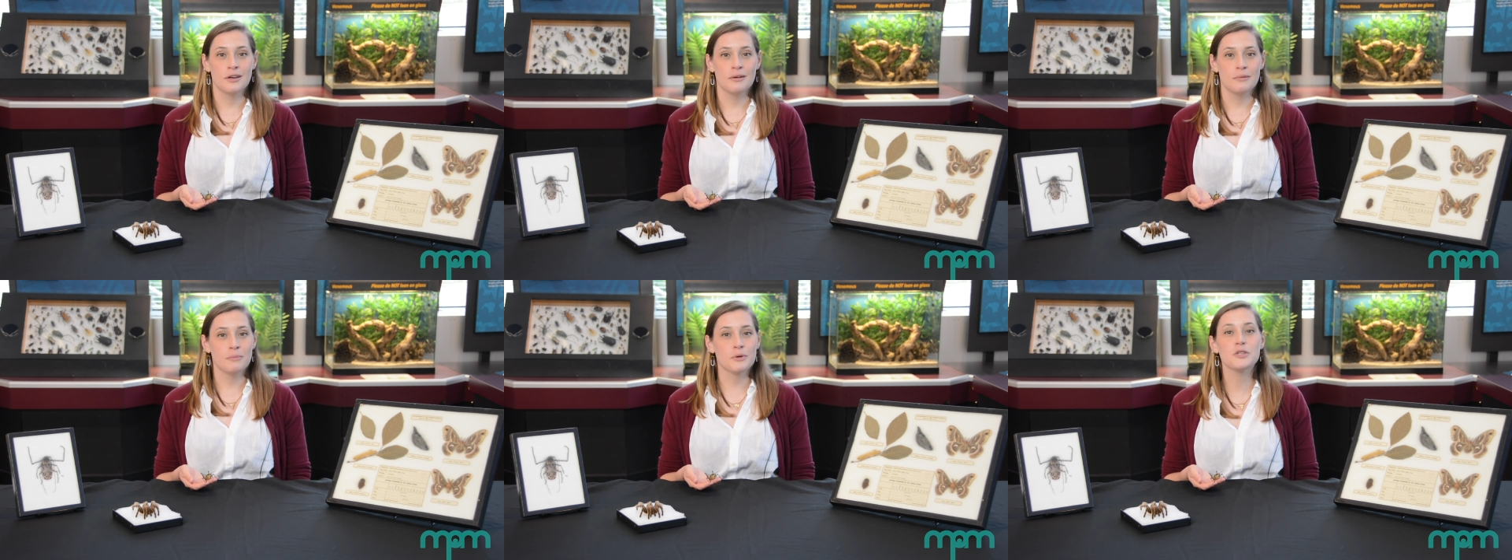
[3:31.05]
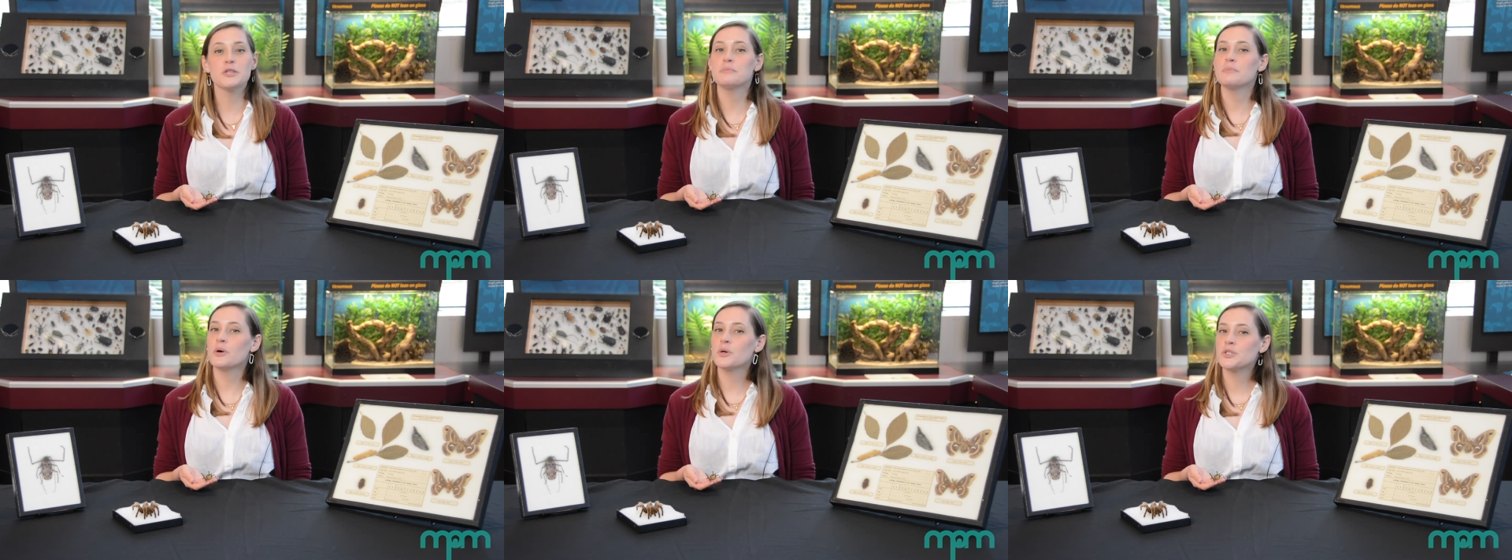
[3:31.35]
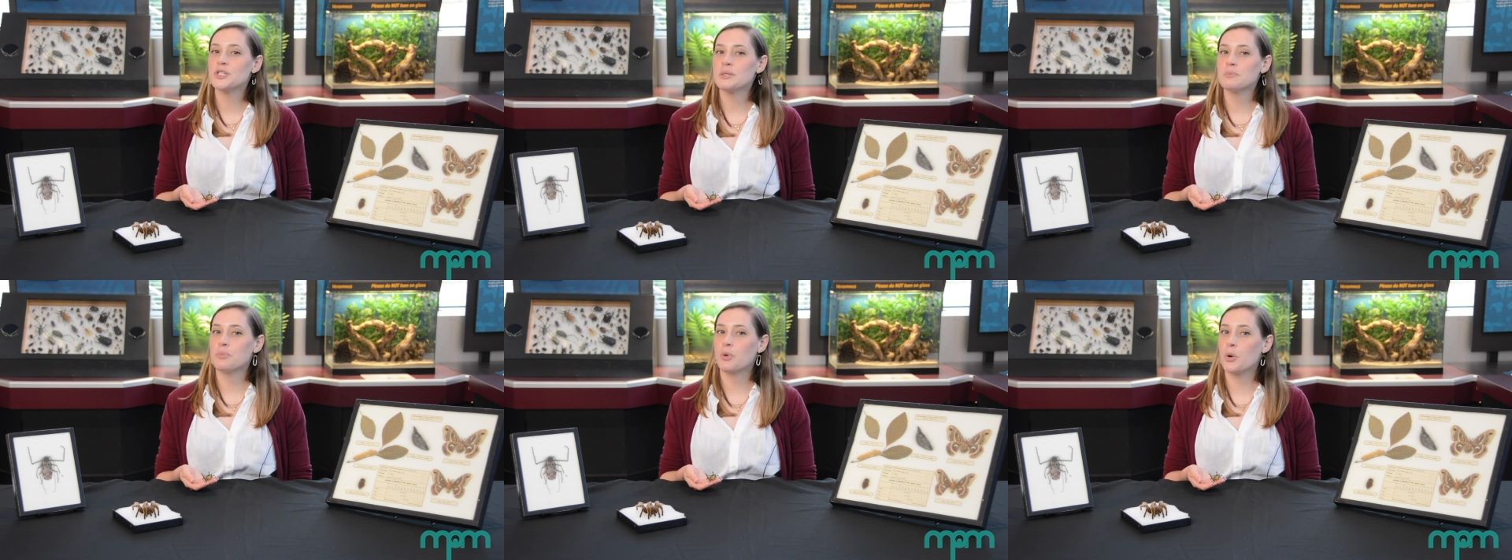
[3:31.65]
But the
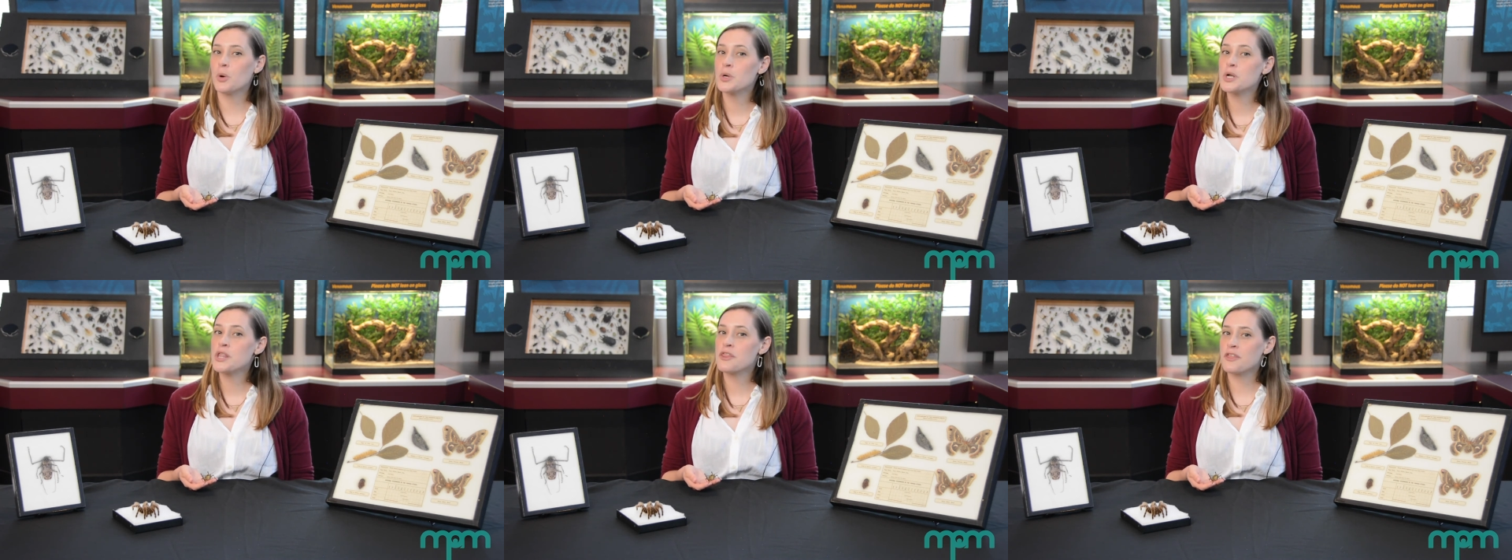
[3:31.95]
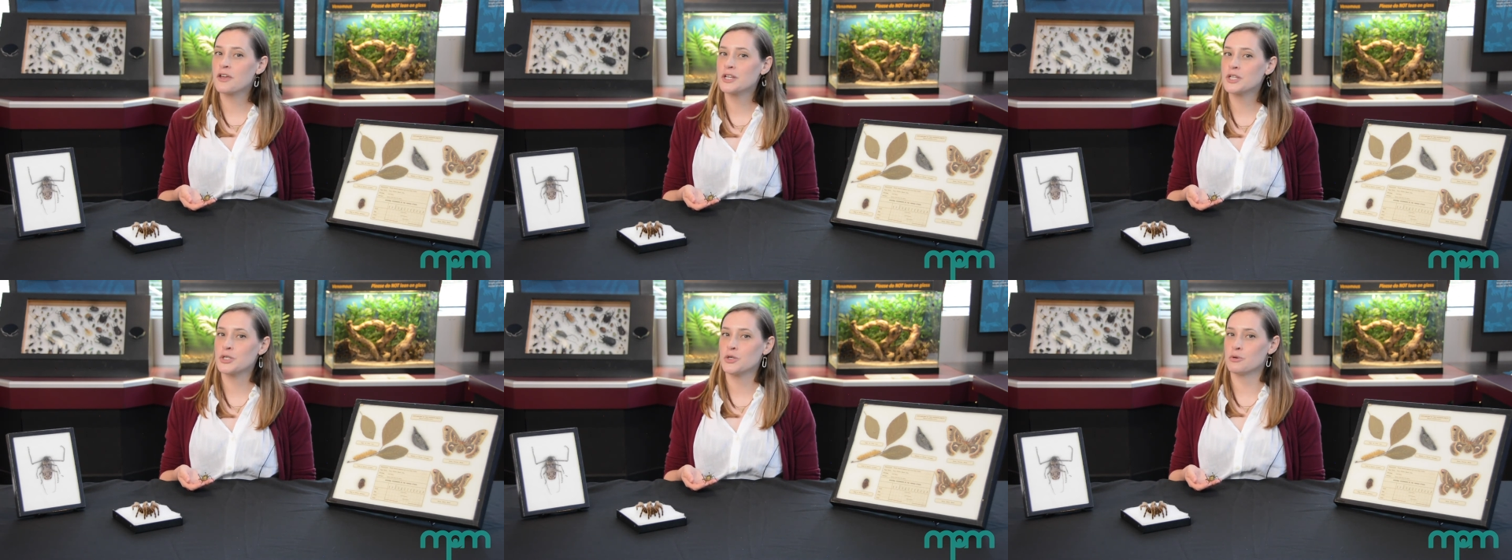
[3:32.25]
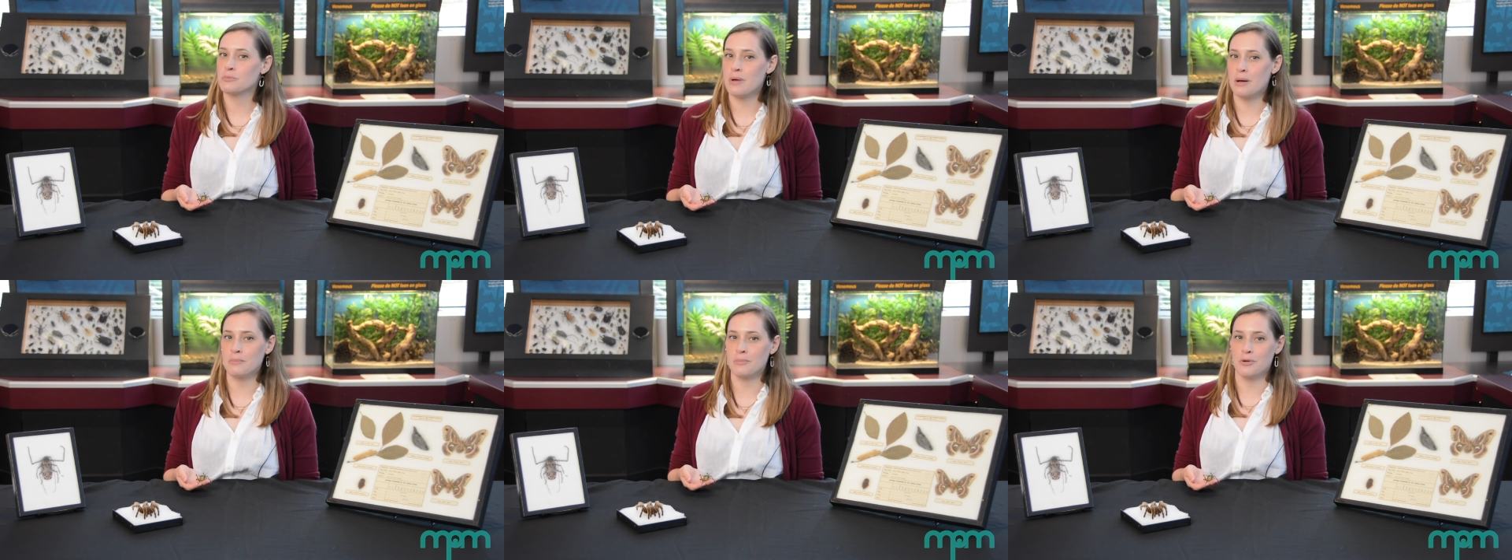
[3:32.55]
most important thing to
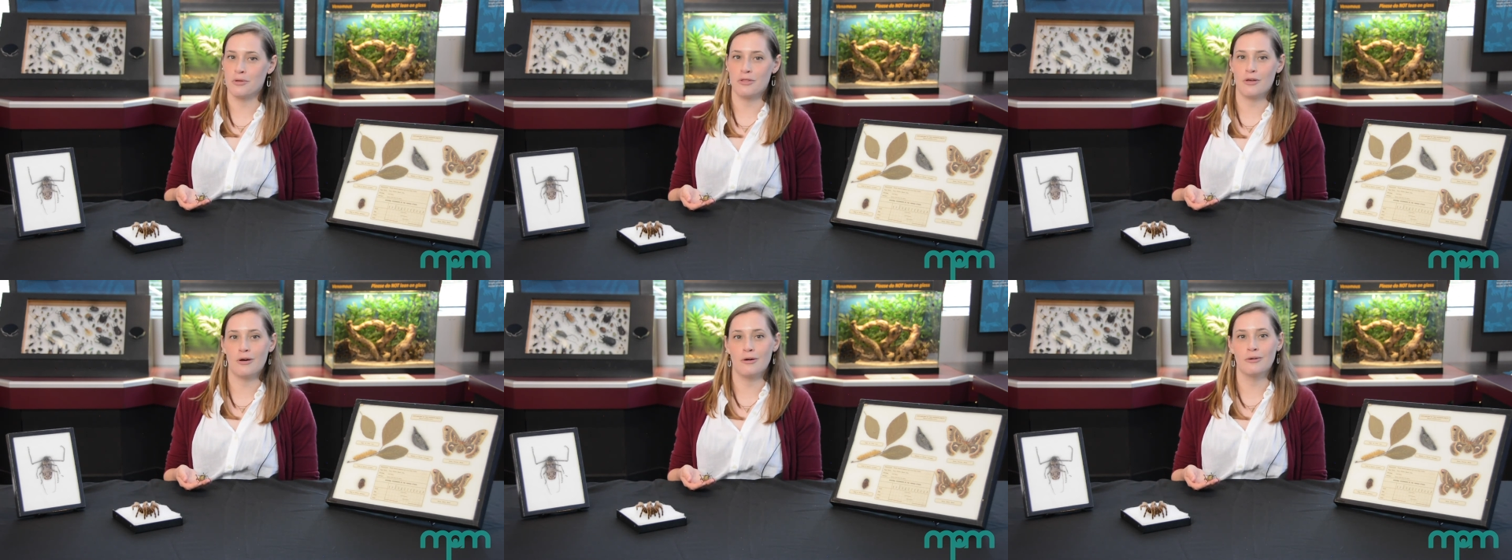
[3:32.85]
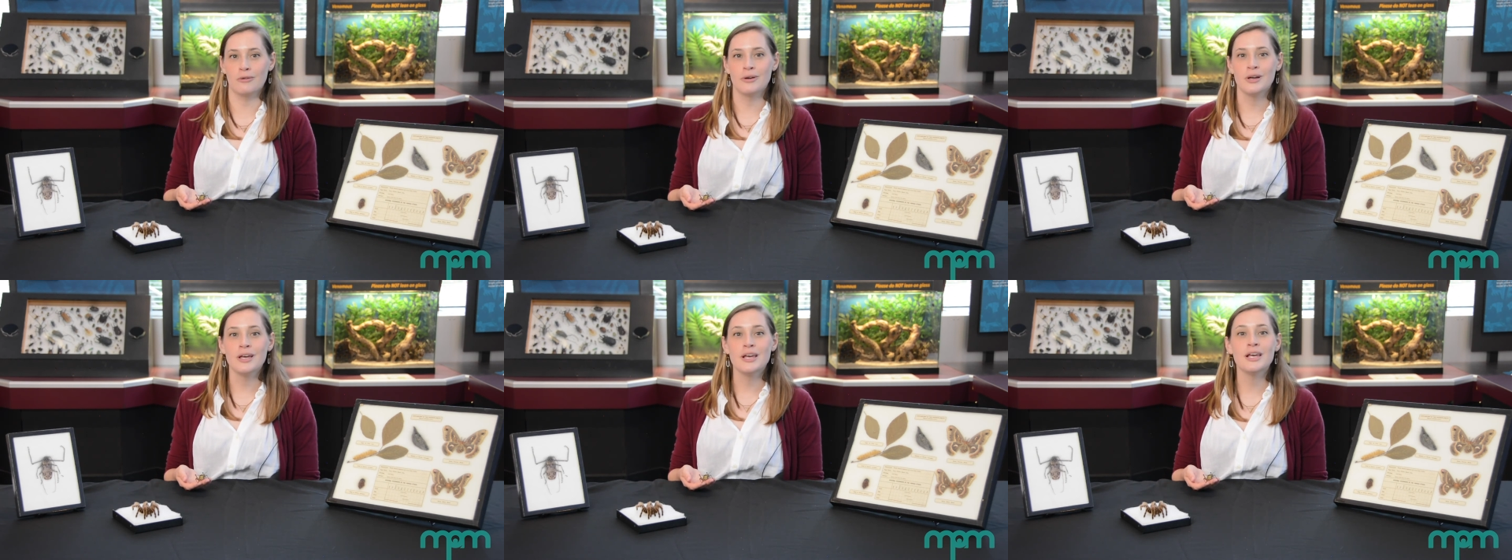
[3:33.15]
remember, though,